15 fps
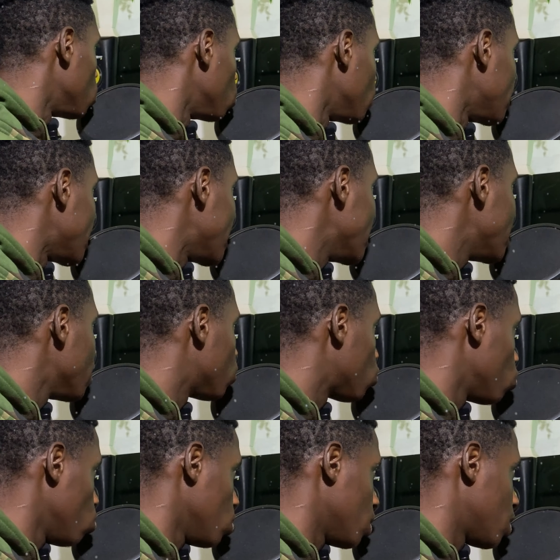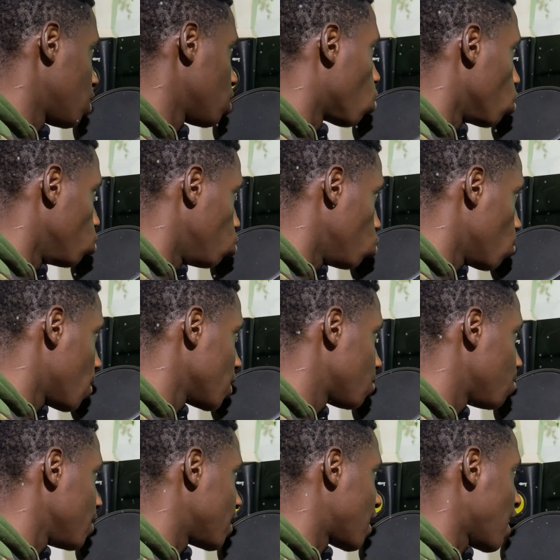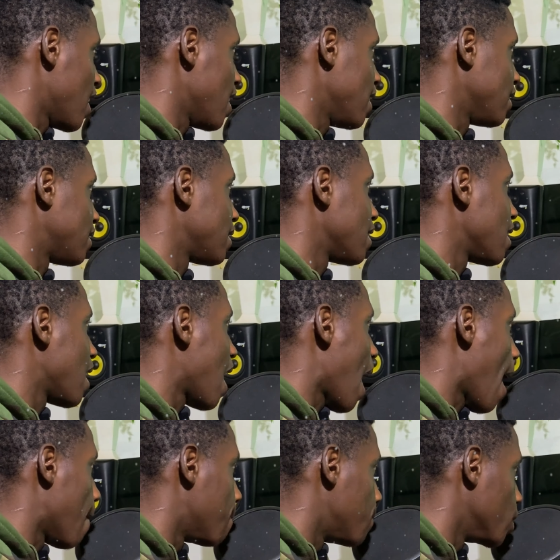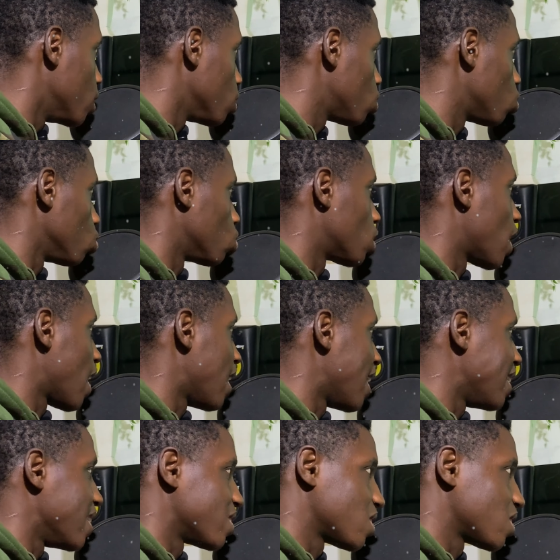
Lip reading: You need the truth. Consumer speakers are built to color the